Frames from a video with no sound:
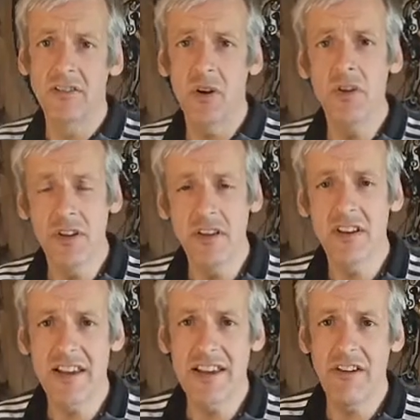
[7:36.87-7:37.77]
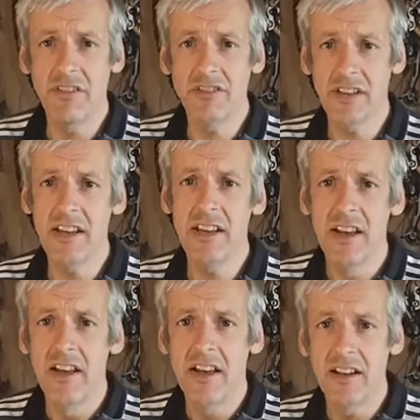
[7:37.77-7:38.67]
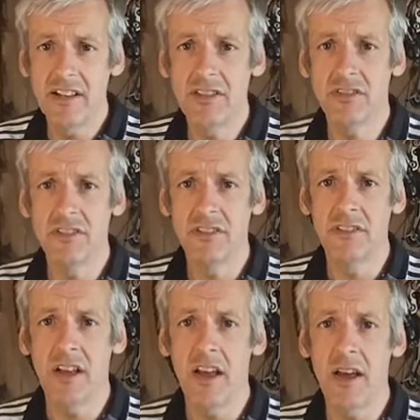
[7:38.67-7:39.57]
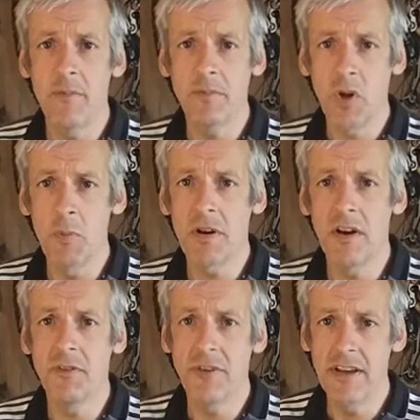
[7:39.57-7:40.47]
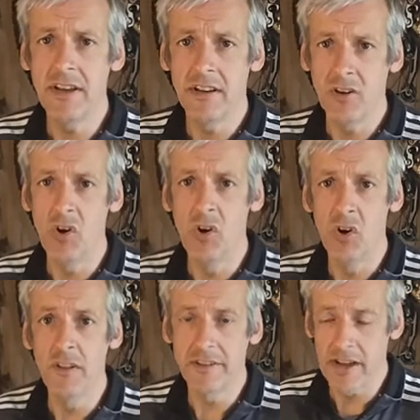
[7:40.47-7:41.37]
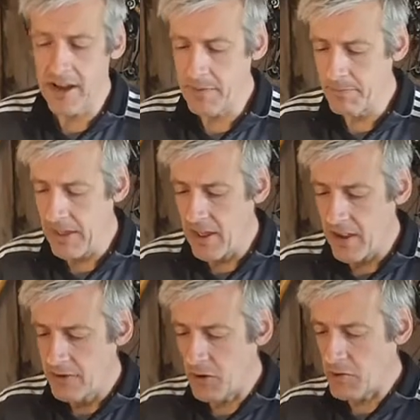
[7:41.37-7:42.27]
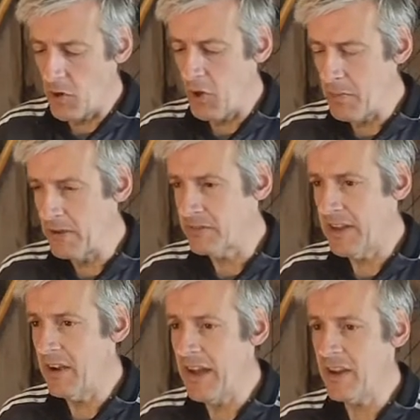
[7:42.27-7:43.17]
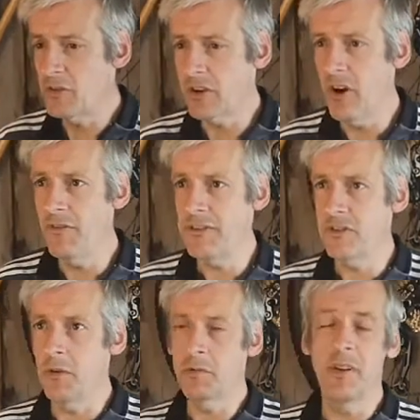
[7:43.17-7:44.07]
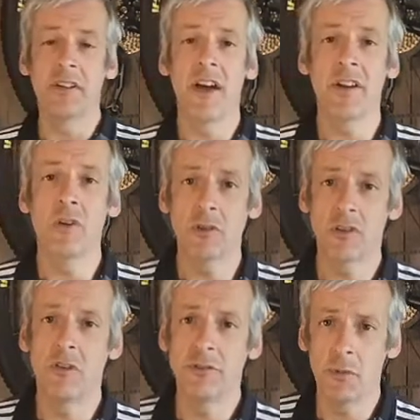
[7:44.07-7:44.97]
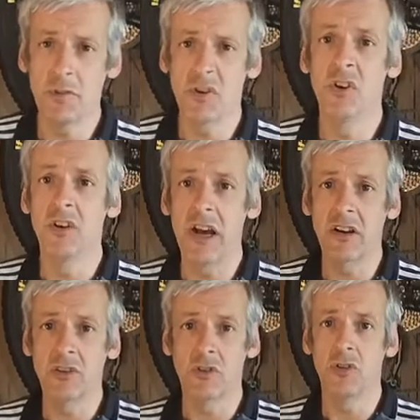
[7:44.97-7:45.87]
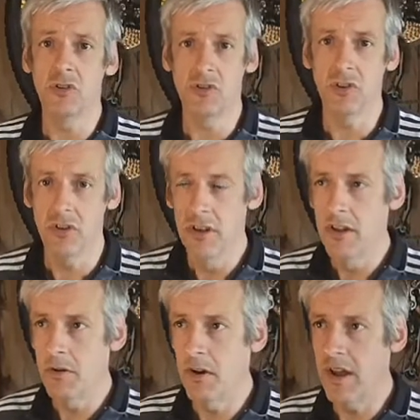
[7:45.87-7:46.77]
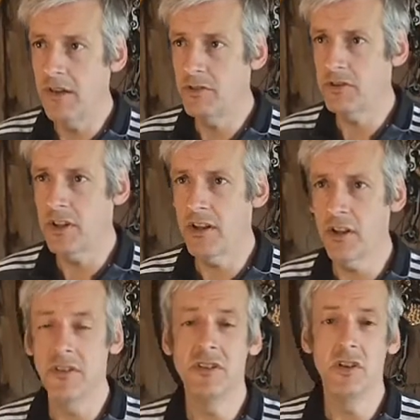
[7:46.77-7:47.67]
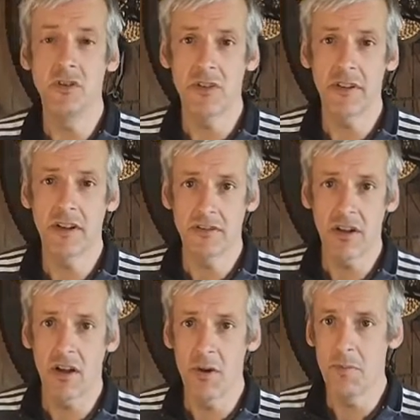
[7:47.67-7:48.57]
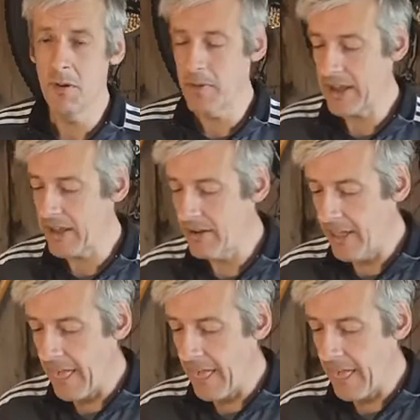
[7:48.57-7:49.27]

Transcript: So you can guarantee a decent cup of coffee all the time. So it's almost like, I go to coffee shops. Well, I don't go to coffee shops at all now because they're all shut. I've just heard on the news that they're going to start opening them again.